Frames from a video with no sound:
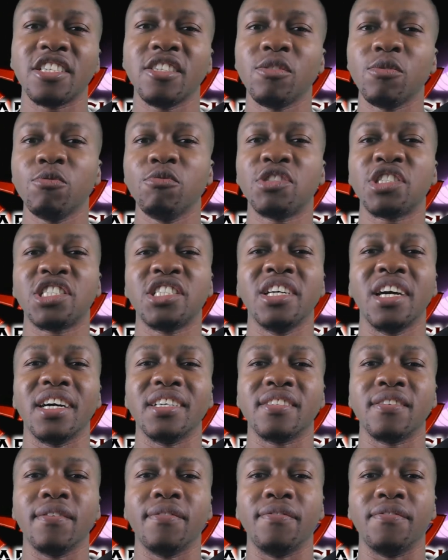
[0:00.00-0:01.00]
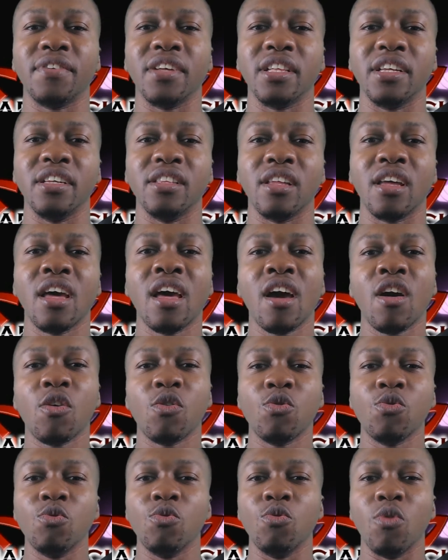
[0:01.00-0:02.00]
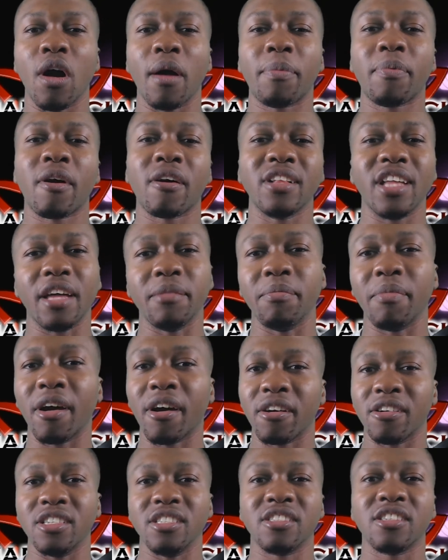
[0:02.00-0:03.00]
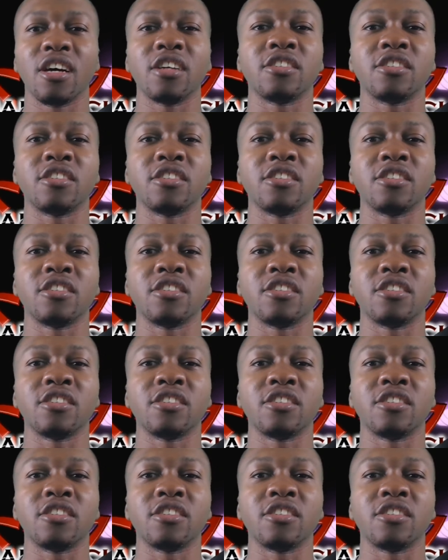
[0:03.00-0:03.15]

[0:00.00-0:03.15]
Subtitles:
Uchiha as a villain who apparently admired Itachi